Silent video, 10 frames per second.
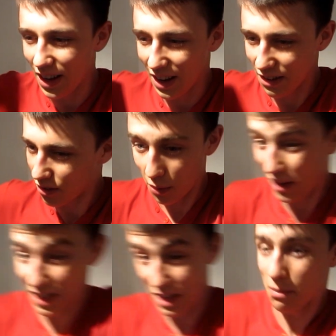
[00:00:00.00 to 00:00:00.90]
I
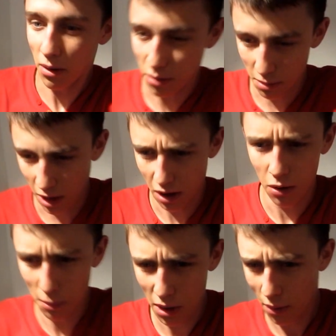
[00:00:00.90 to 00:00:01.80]
quickly emailed them like,
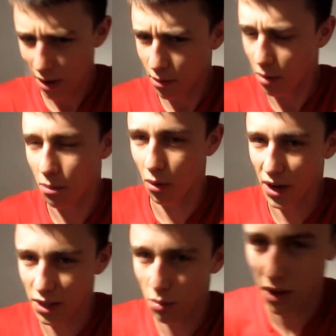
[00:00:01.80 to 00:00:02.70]
oh, by the way, I'm going abroad
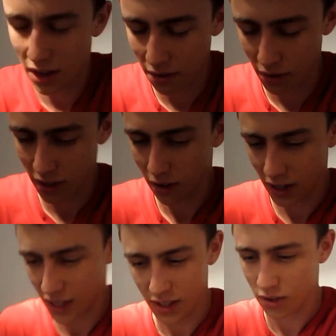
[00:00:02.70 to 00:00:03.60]
next week. If I
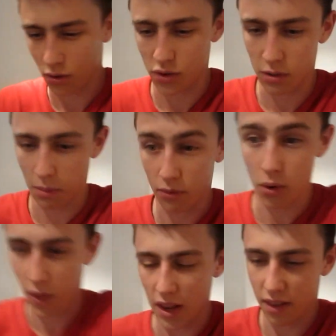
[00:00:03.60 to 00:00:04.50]
can't get this sorted
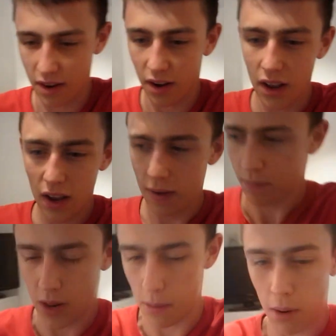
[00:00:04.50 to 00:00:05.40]
before then
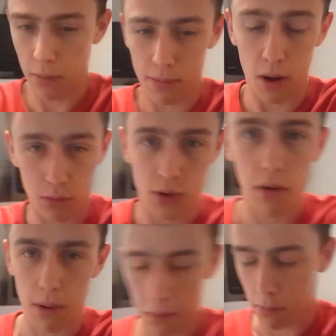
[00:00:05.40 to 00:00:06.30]
blah blah blah, we'll do
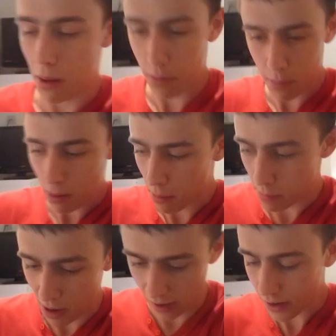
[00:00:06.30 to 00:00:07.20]
it blah blah blah blah blah blah
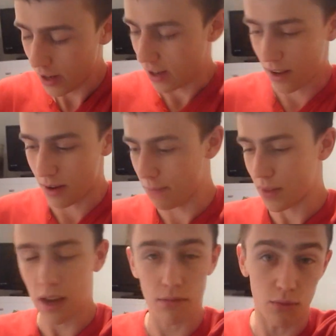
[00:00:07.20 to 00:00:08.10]
bang.
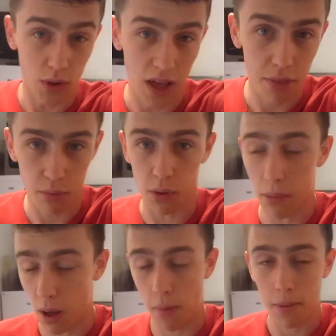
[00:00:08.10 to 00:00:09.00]
Haven't run that through the
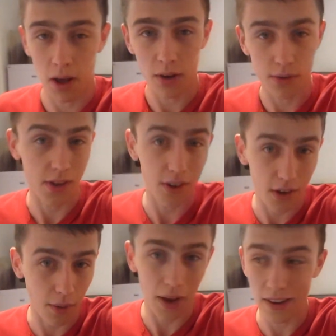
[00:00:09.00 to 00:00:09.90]
blah blah blah, who's gonna do it?